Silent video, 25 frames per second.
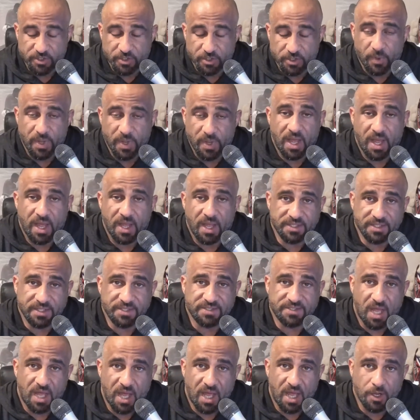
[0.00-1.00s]
or the way
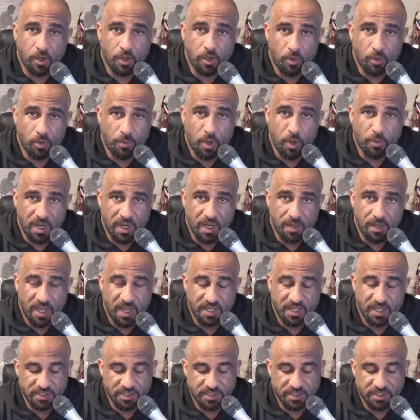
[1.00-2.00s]
I go about
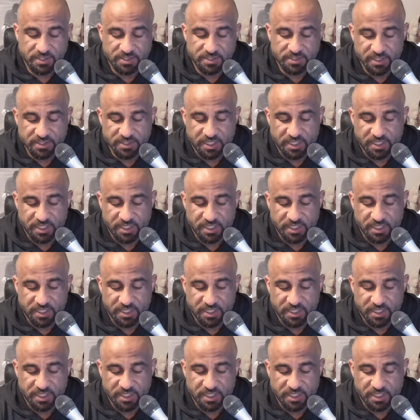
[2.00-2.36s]
minimizing these things,